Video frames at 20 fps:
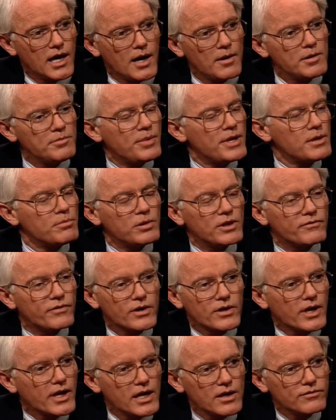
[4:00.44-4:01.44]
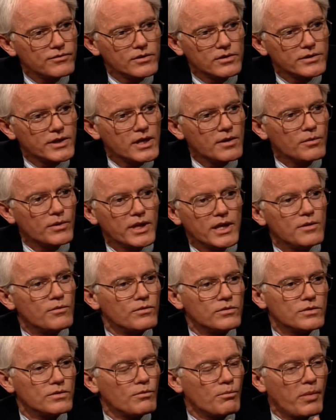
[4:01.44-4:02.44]
I mean, people are very careful. When they
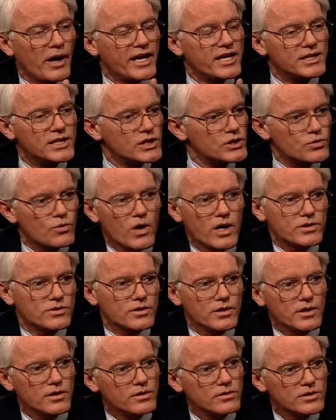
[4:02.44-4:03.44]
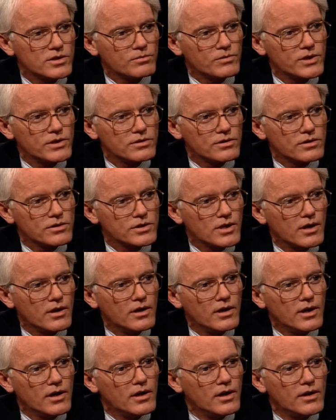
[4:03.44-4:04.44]
buy a dishwasher, they do some research.
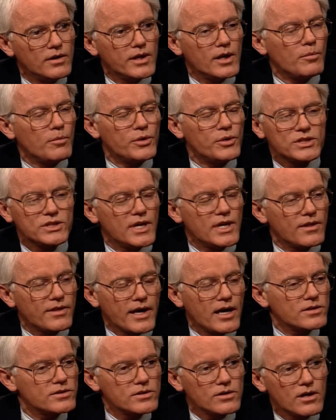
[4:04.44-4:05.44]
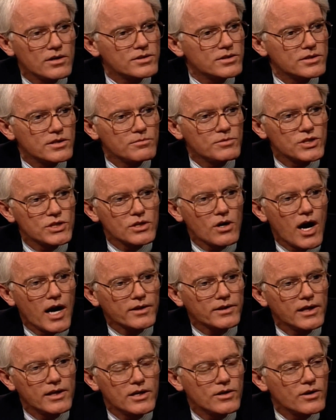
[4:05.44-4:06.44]
They'll put $10,000 in some stock
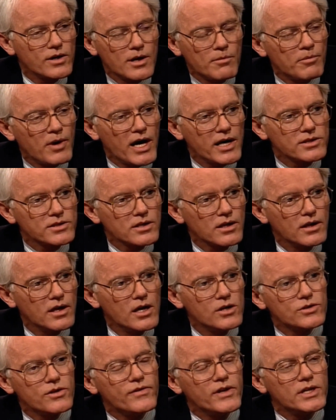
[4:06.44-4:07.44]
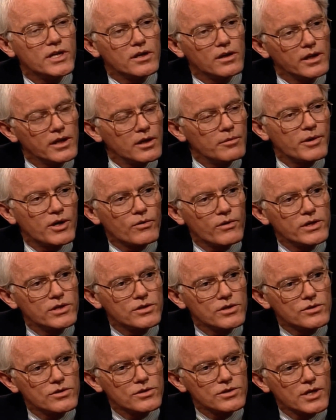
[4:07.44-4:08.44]
they hear on a bus. So if you did a little bit of
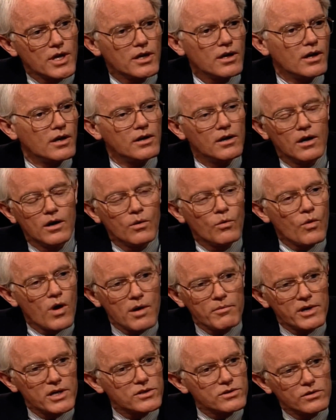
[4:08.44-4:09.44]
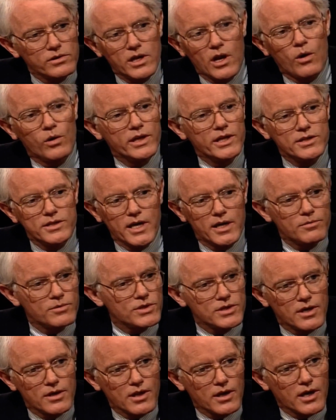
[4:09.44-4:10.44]
research, you'd say, Walmart's in only
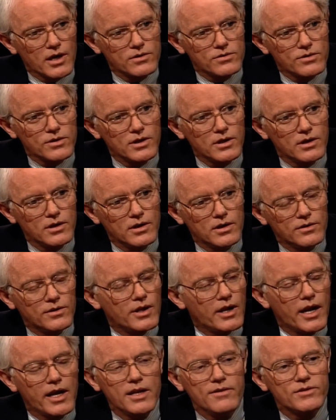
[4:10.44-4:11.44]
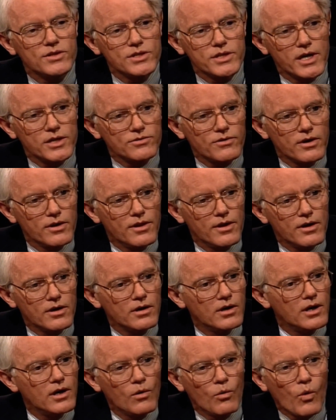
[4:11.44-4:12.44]
10% of the country. They're not even saturated there.
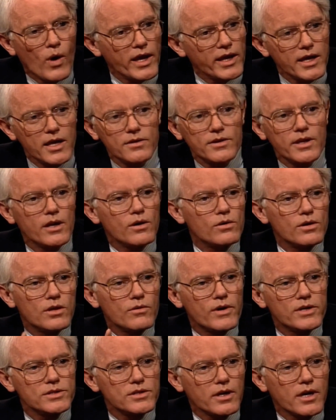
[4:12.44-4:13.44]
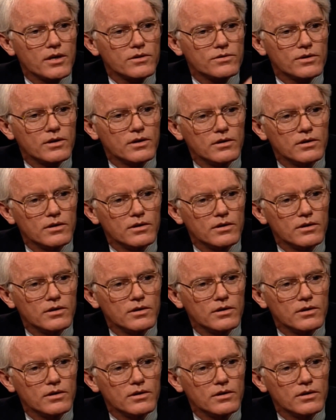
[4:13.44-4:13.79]
Why can't they go to the rest of the country?